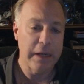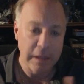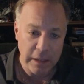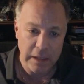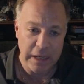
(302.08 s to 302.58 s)

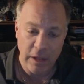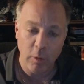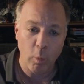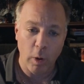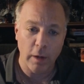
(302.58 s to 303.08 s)

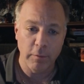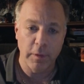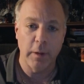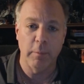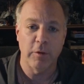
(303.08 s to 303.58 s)
neither one
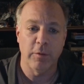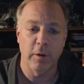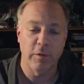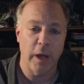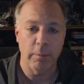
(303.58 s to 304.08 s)
of them, as
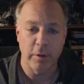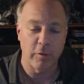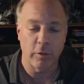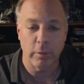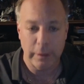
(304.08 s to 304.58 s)
far as I'm
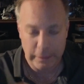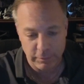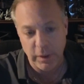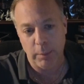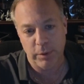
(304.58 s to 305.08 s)
concerned,
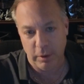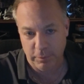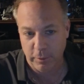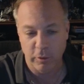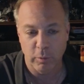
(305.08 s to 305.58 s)
lived up to
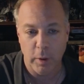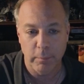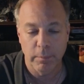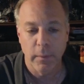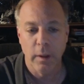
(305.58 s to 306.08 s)
the first one.